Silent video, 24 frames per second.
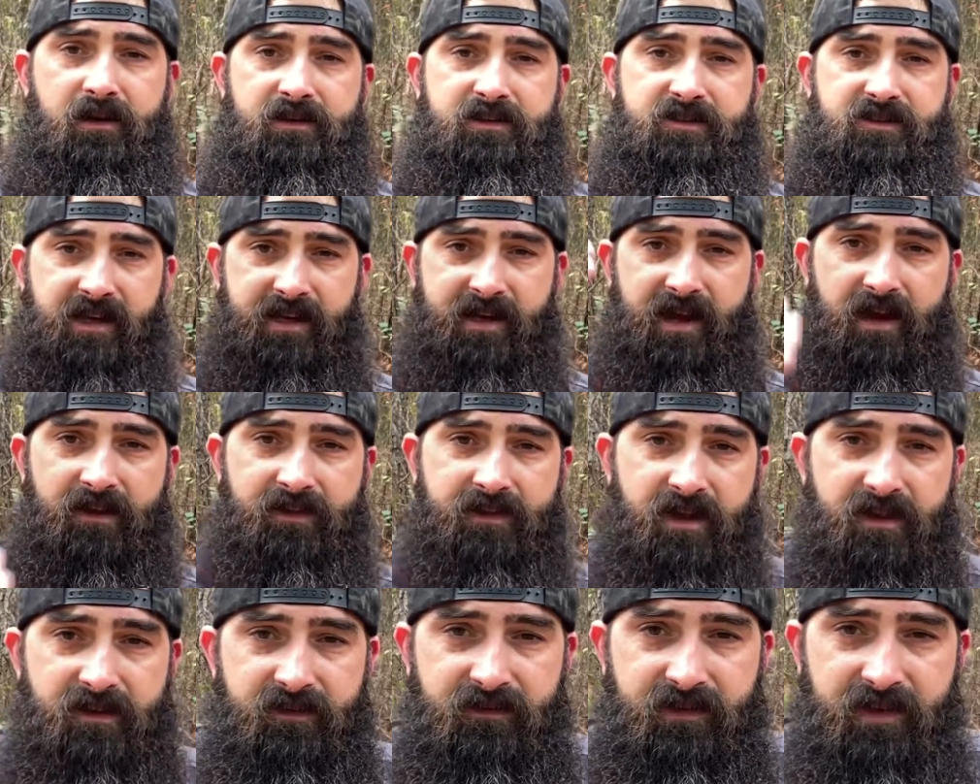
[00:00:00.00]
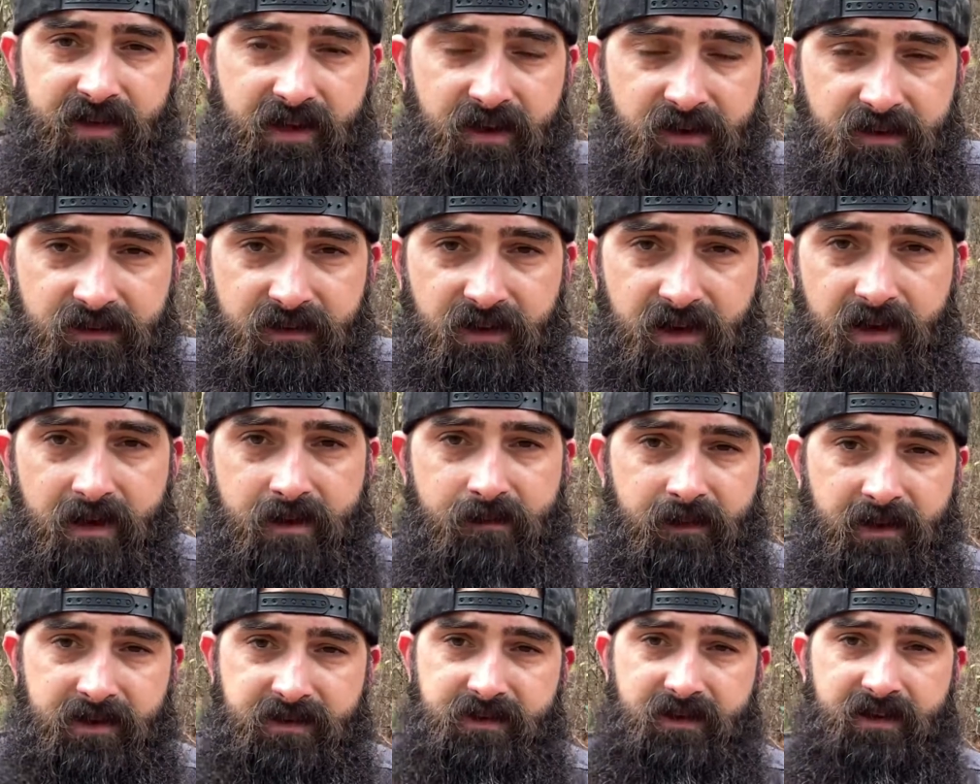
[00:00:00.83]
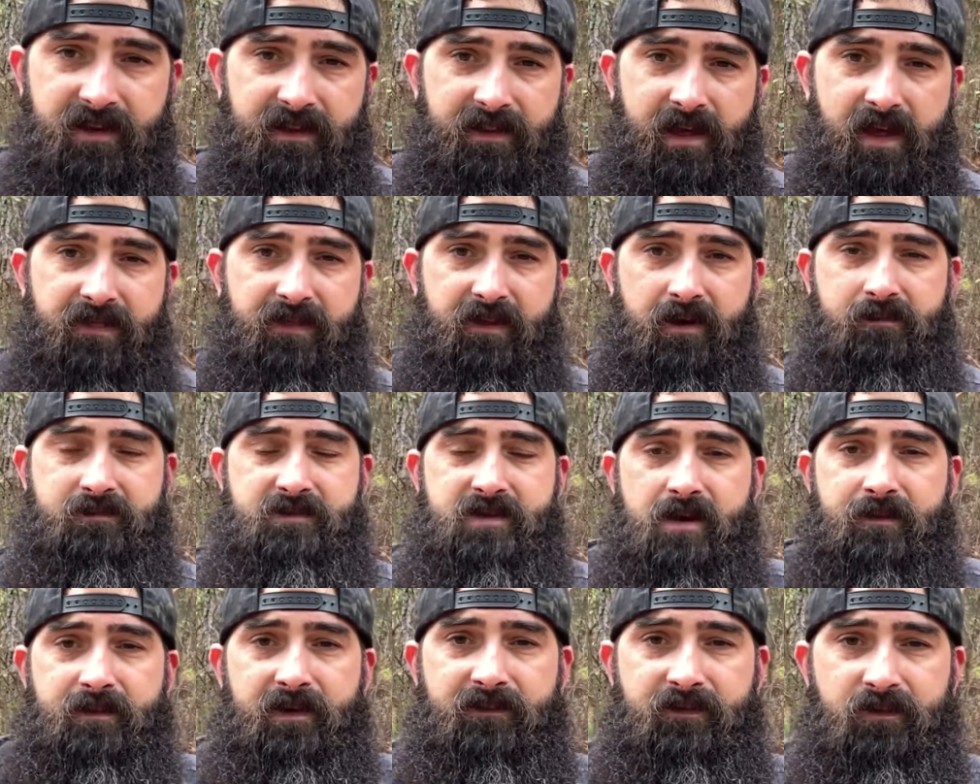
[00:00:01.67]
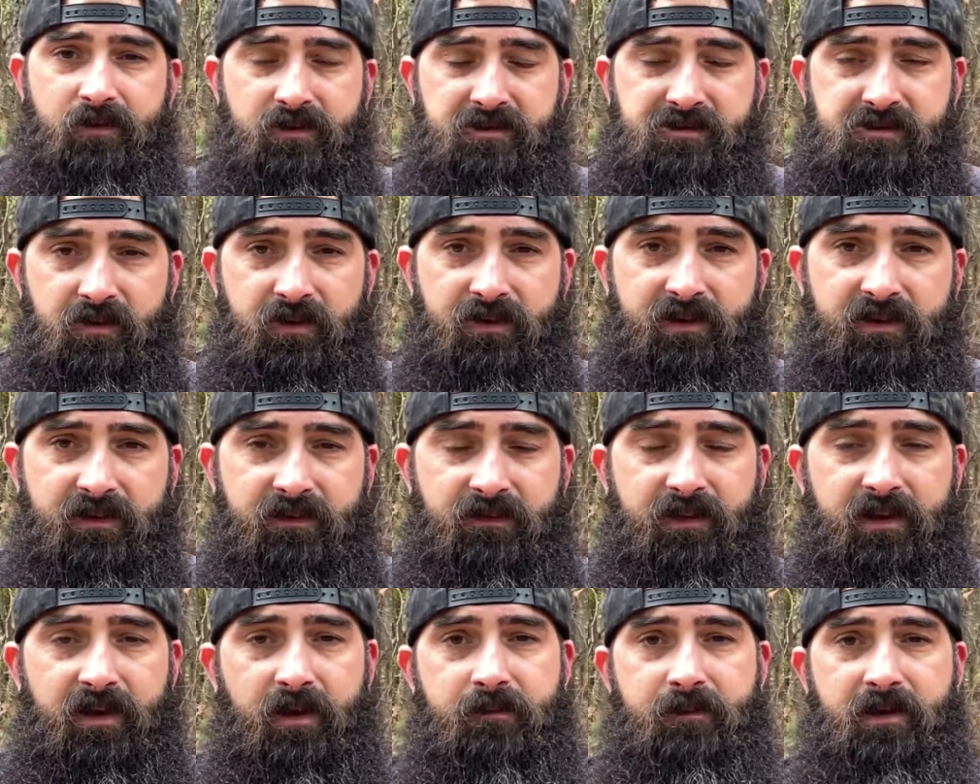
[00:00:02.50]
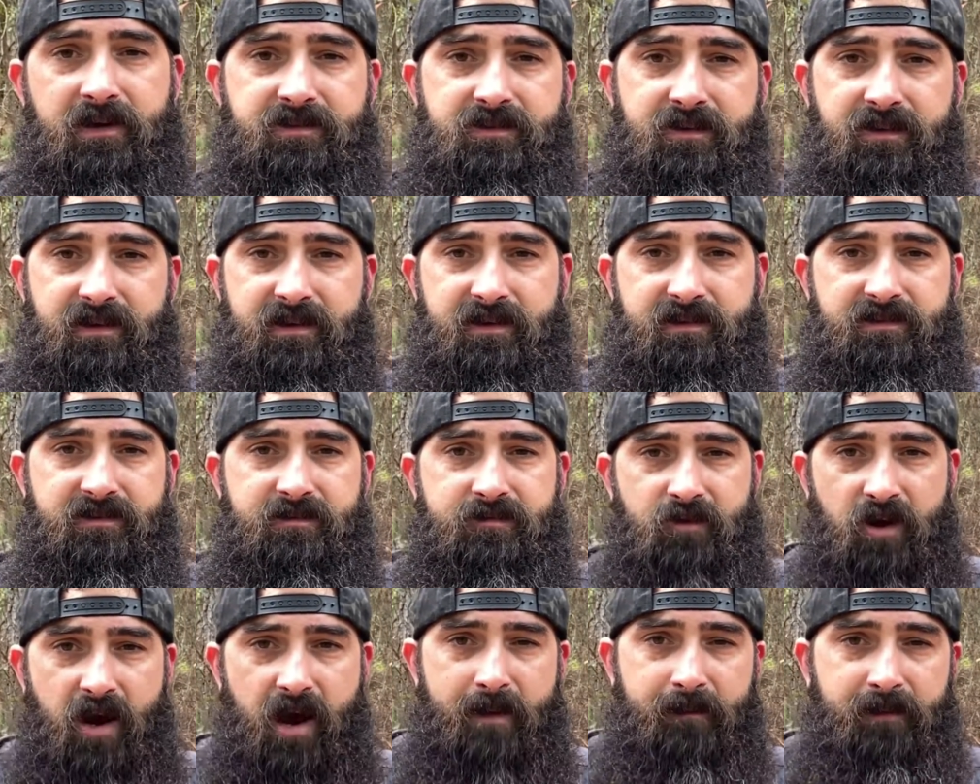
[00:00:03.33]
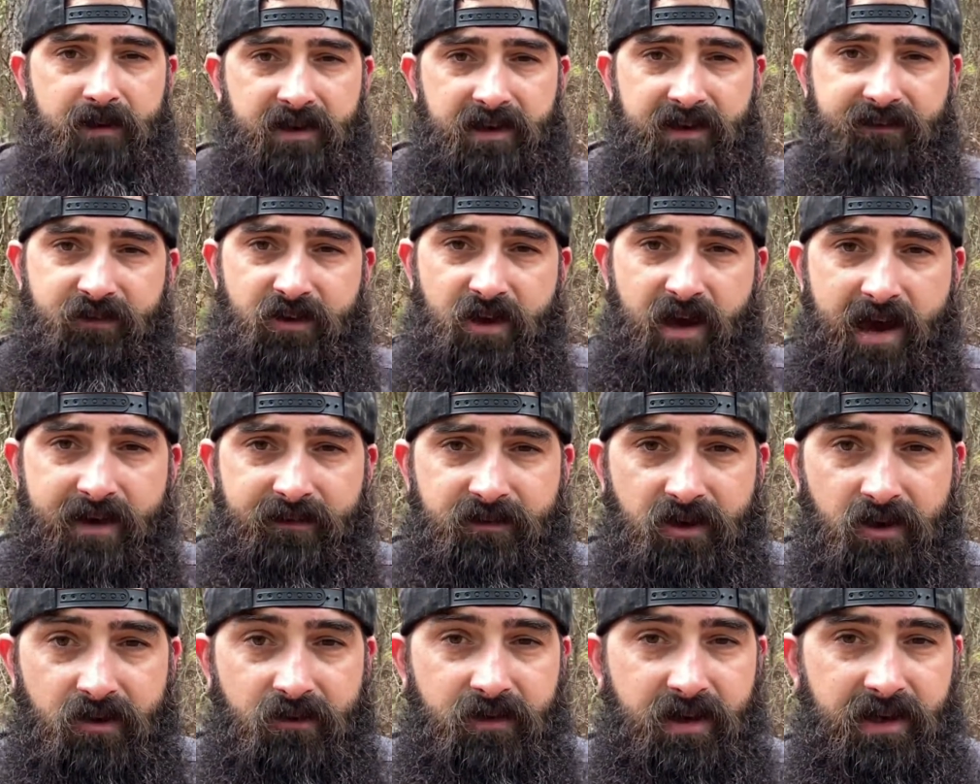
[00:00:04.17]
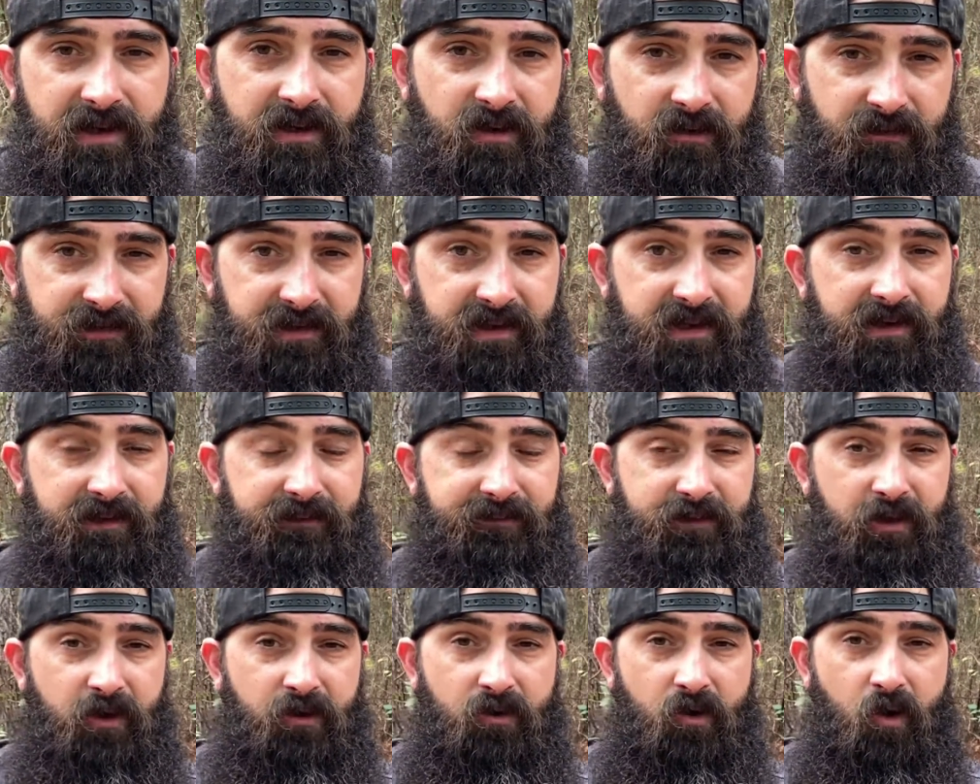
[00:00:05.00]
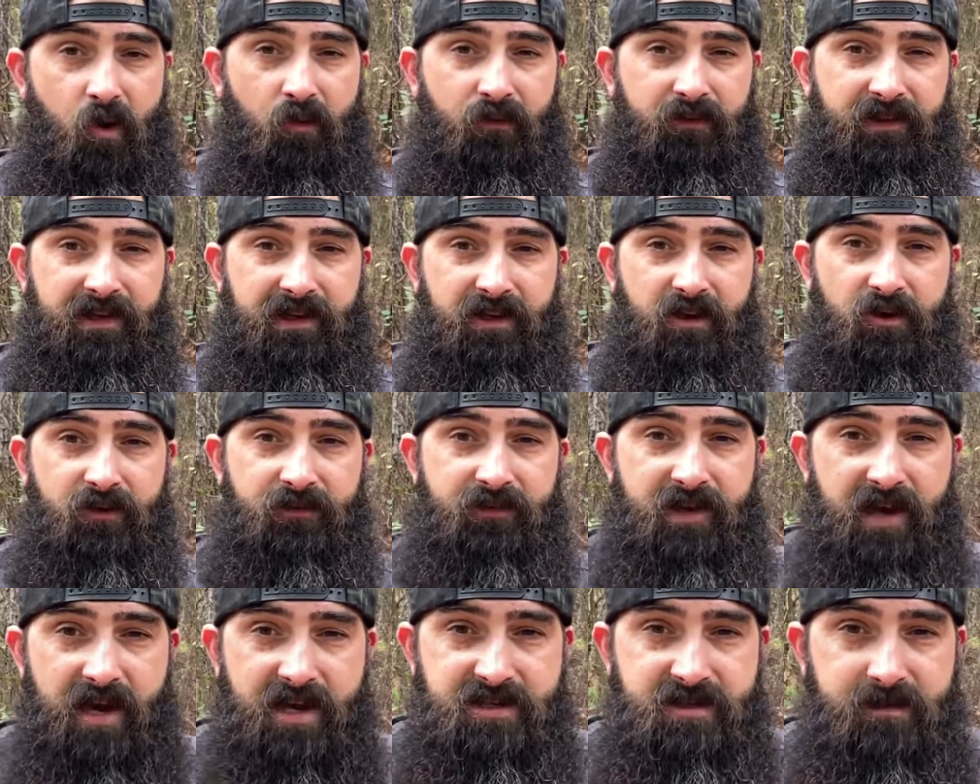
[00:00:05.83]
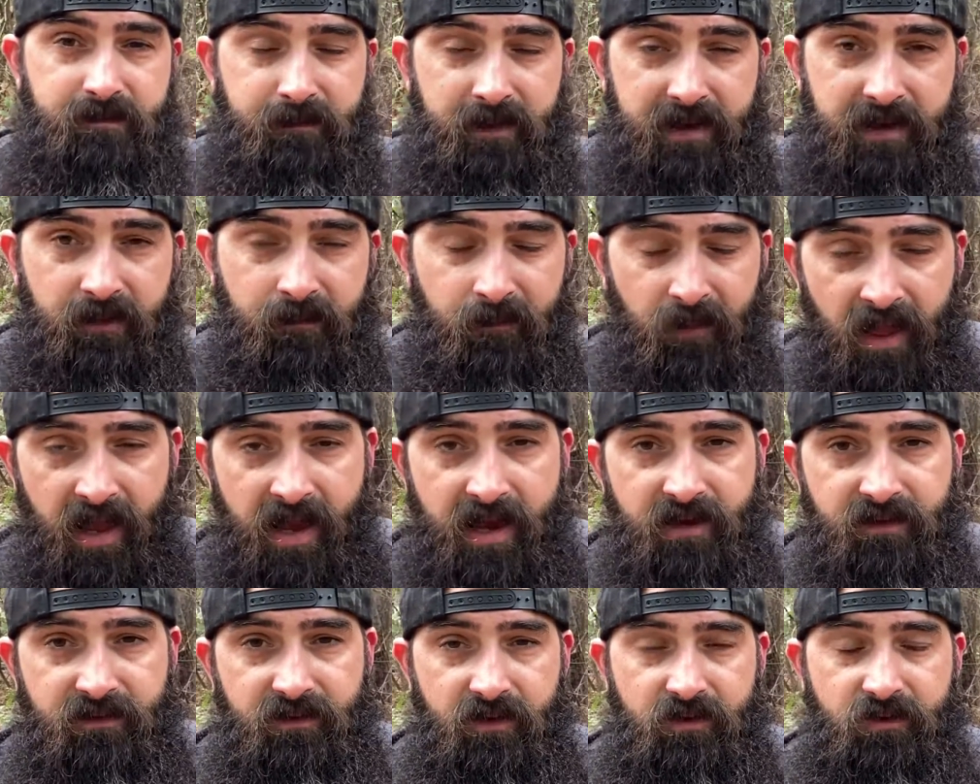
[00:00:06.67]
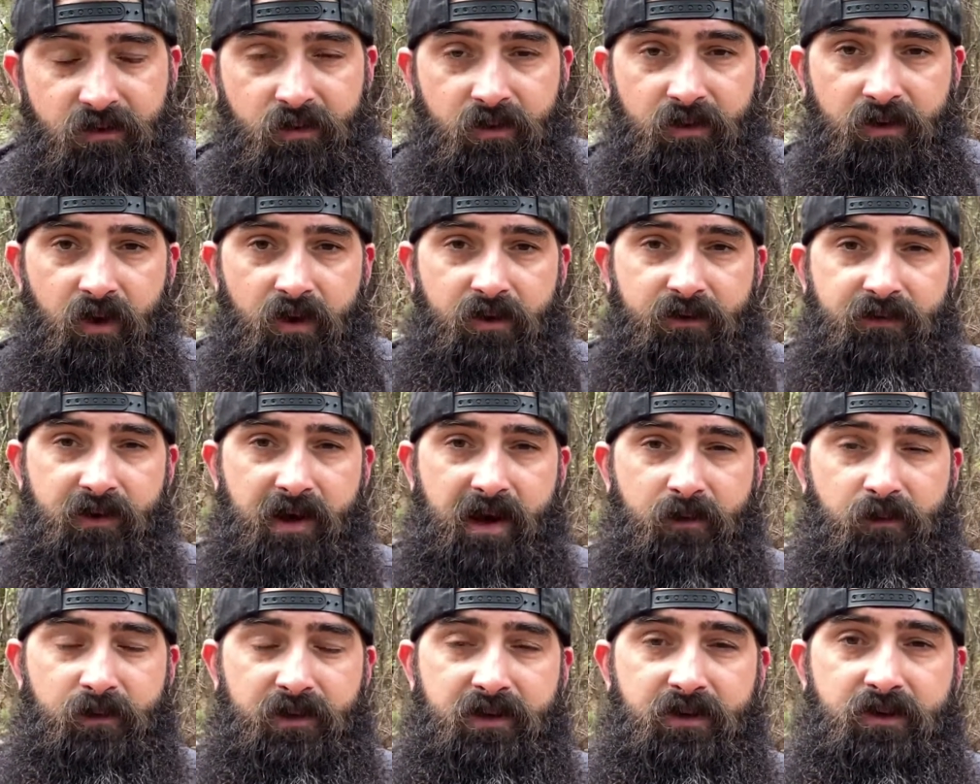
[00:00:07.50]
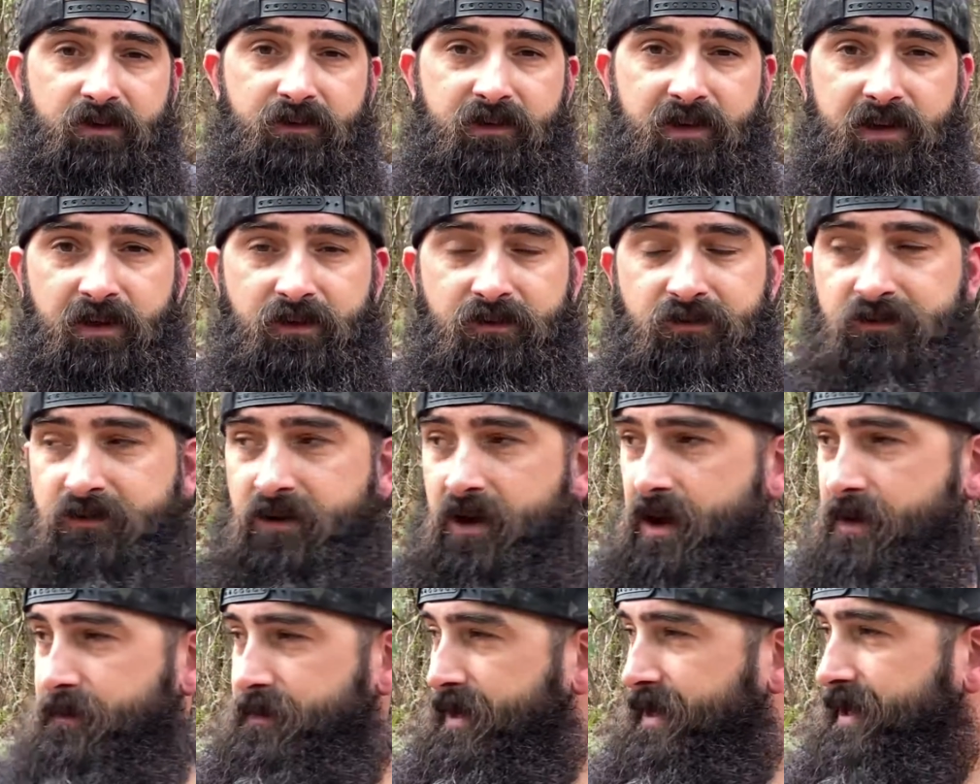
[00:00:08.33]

Check out the other videos. Make sure to hit that thumbs up if you enjoyed this video. Make sure to hit the subscribe button if you haven't already. Don't forget to turn on the notification bell so you are notified when new videos drop.